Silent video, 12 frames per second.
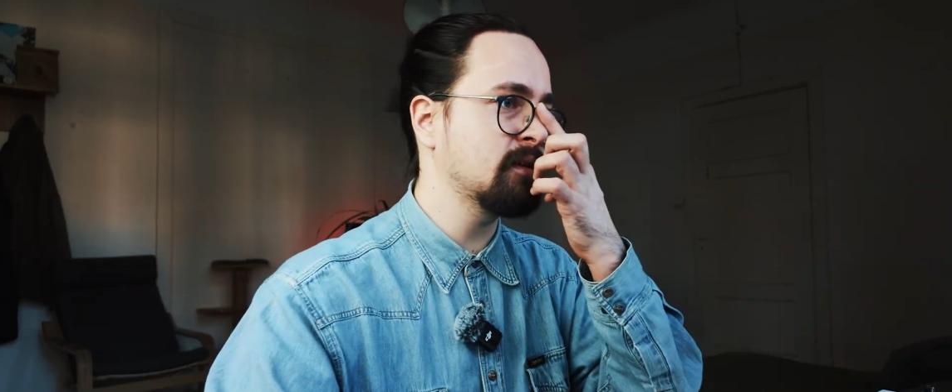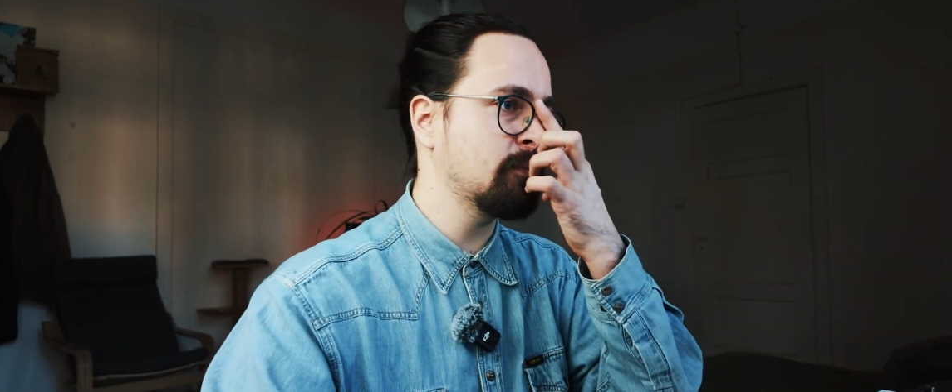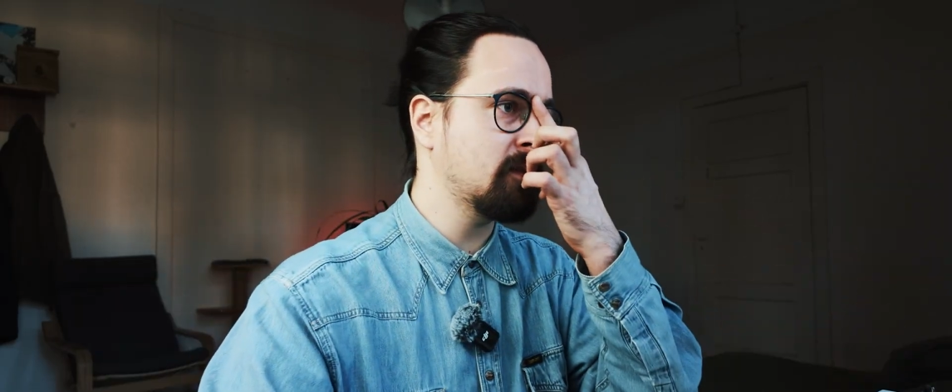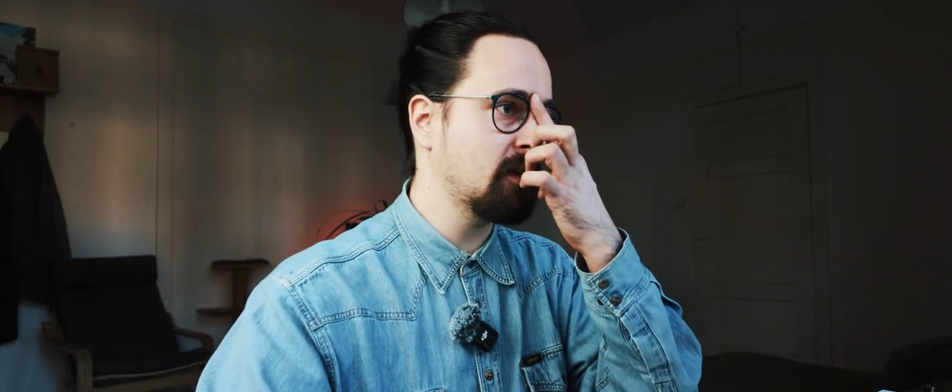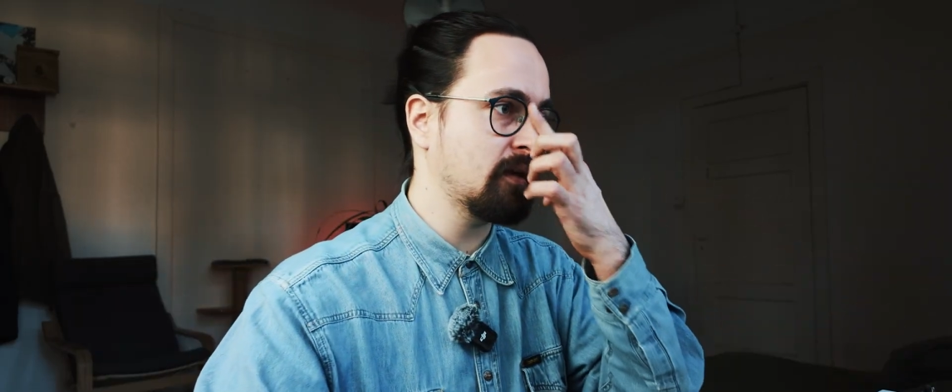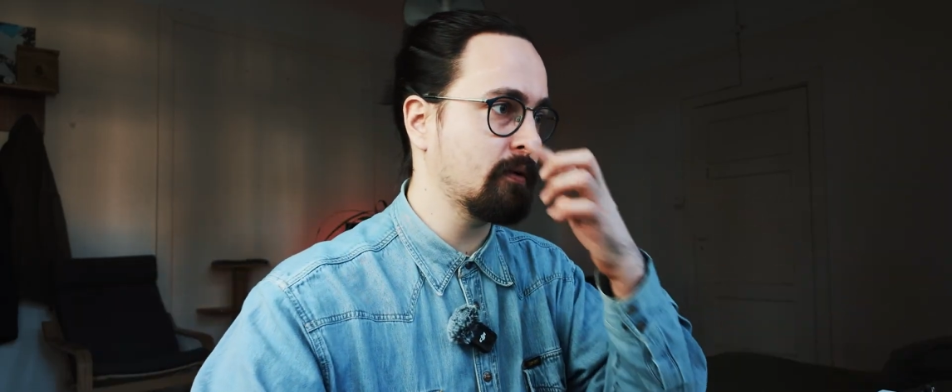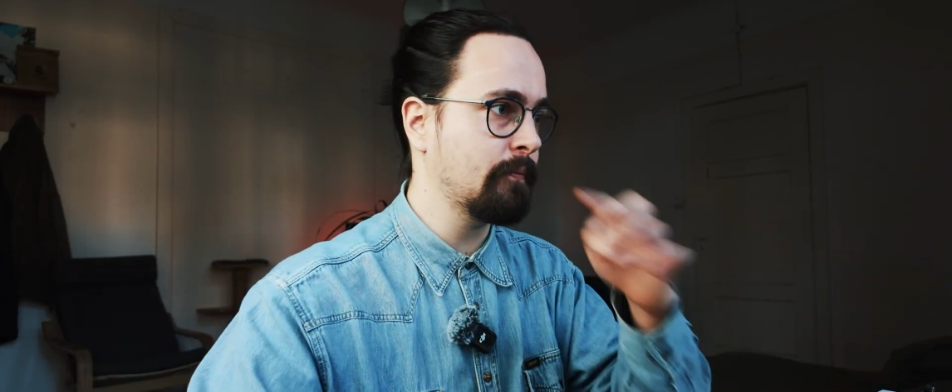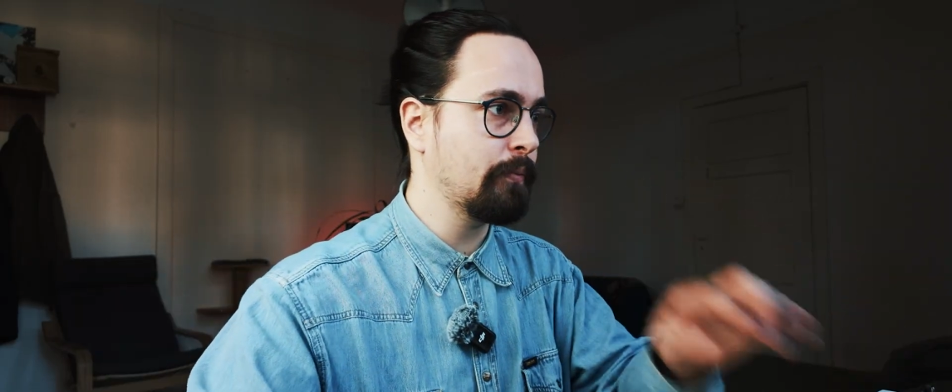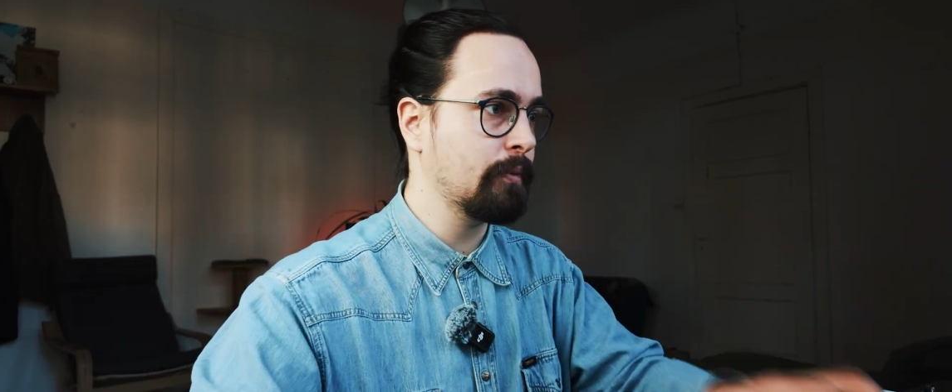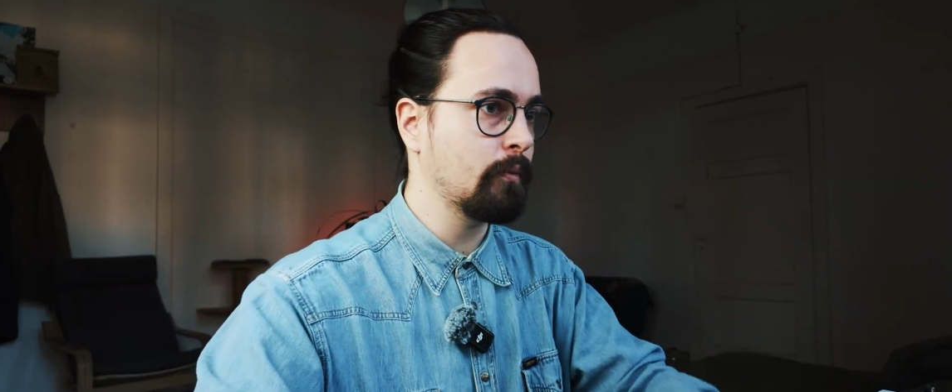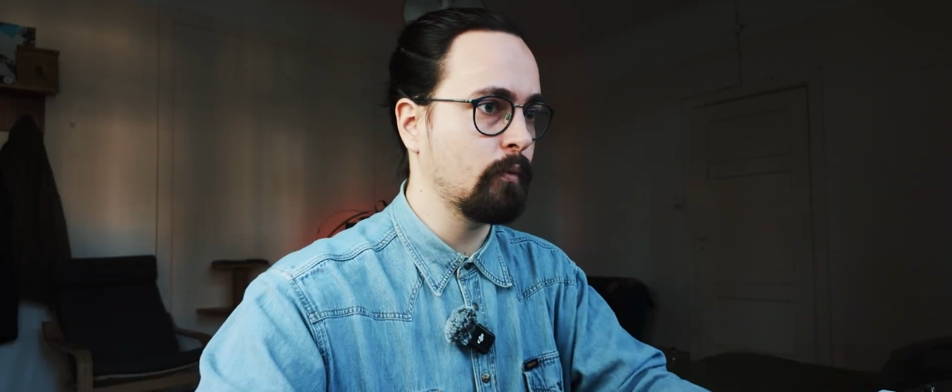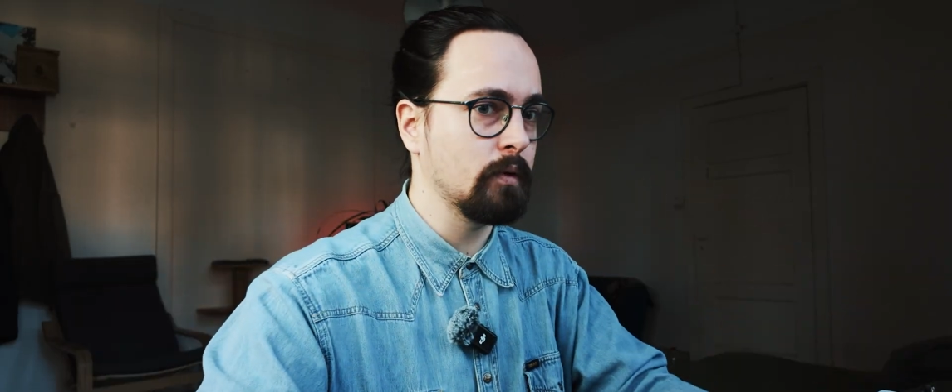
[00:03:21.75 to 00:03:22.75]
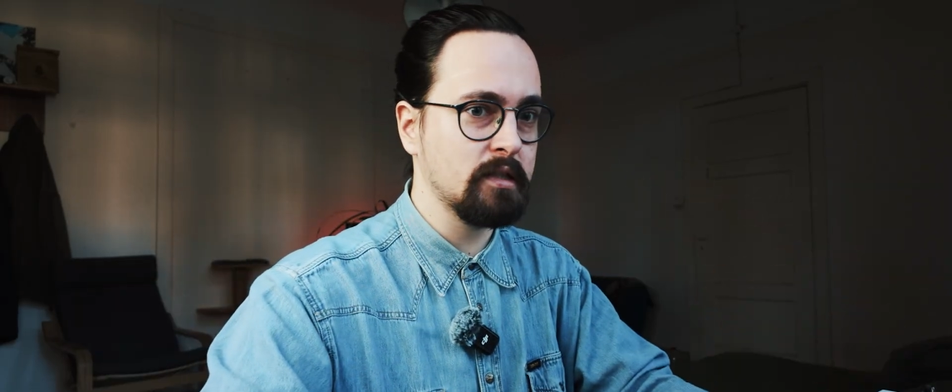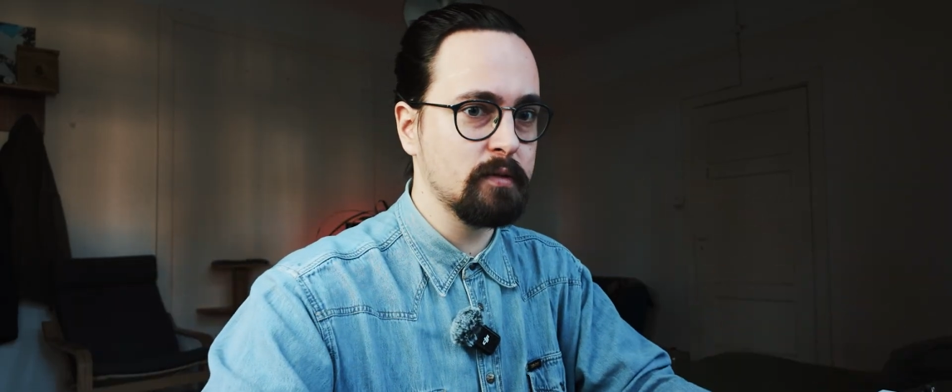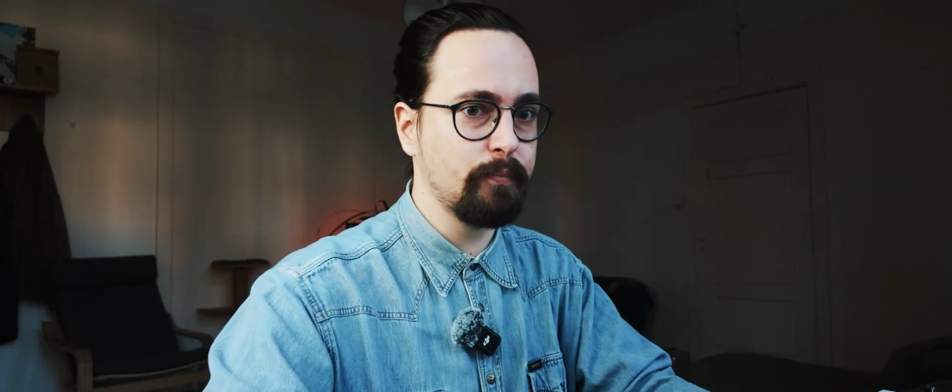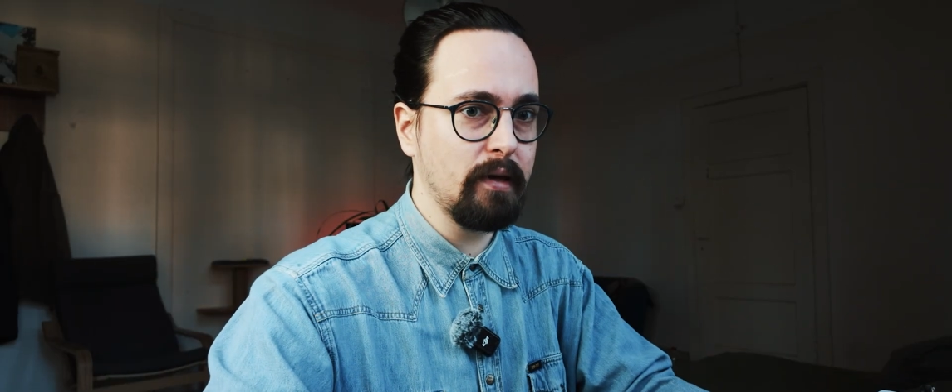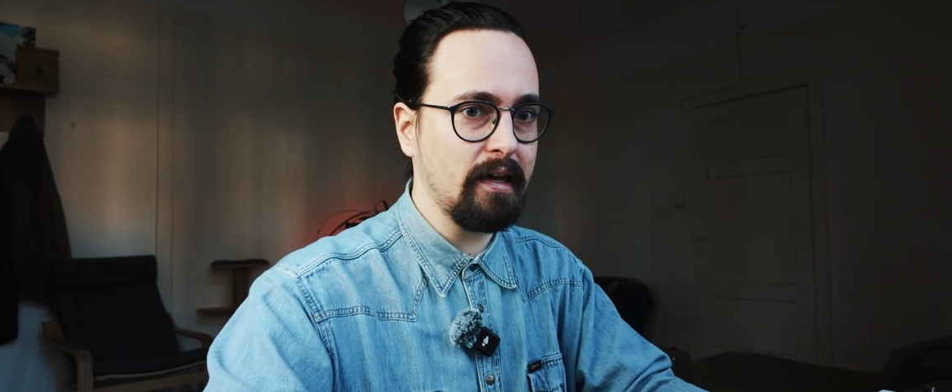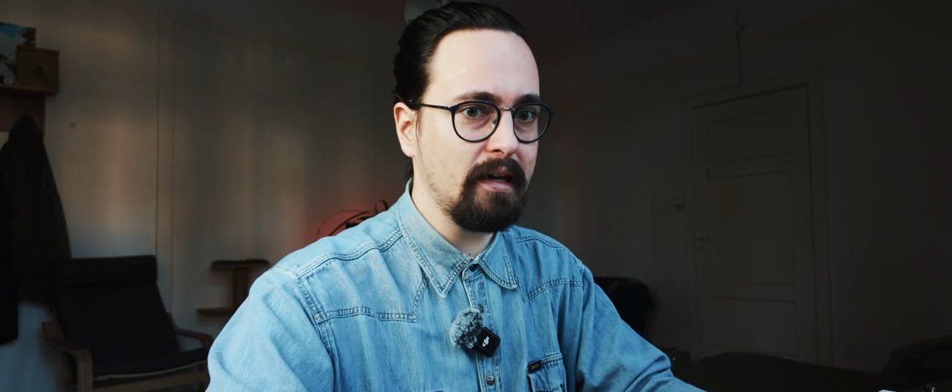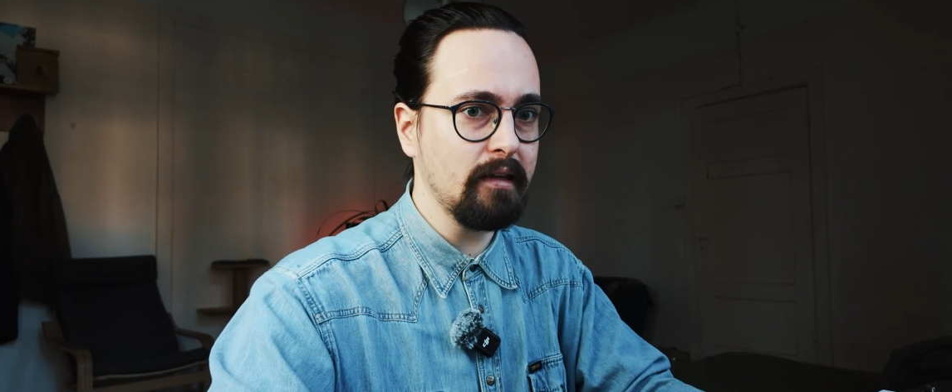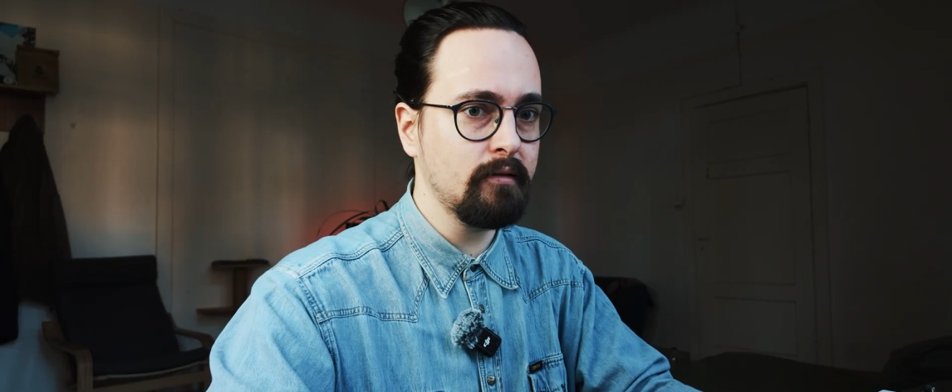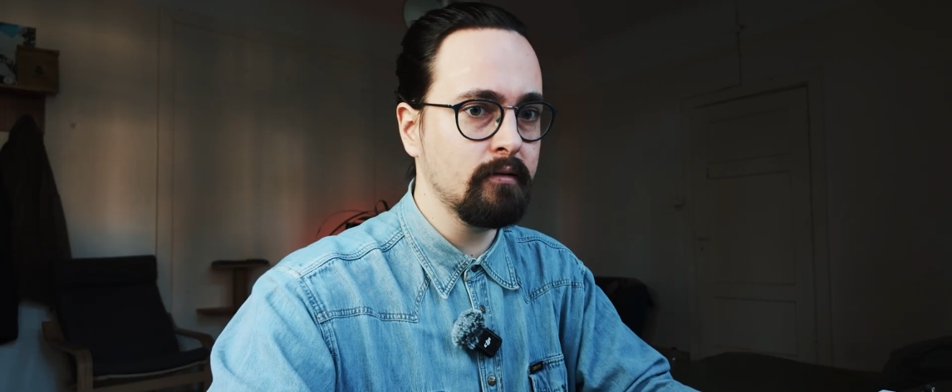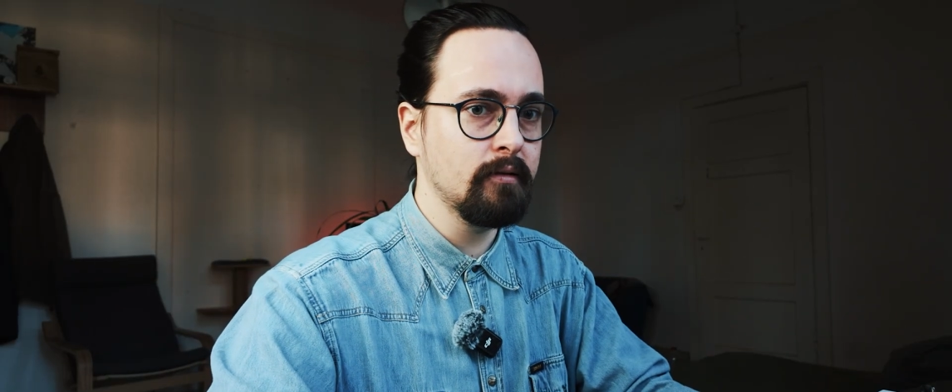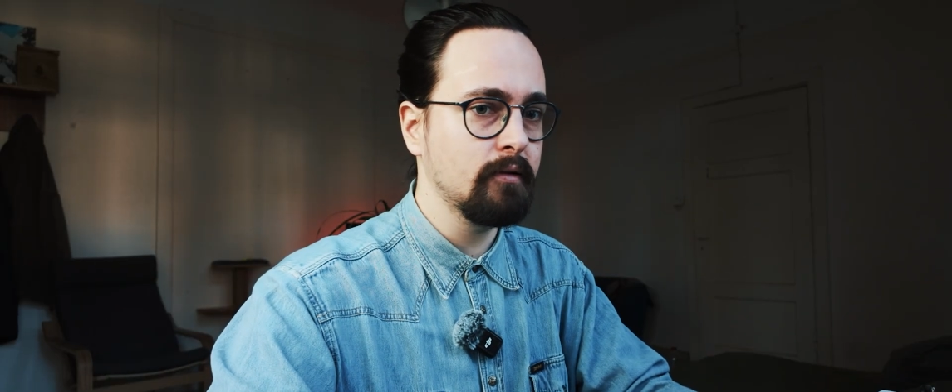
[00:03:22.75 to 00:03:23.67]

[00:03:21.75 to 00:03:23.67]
something with speed,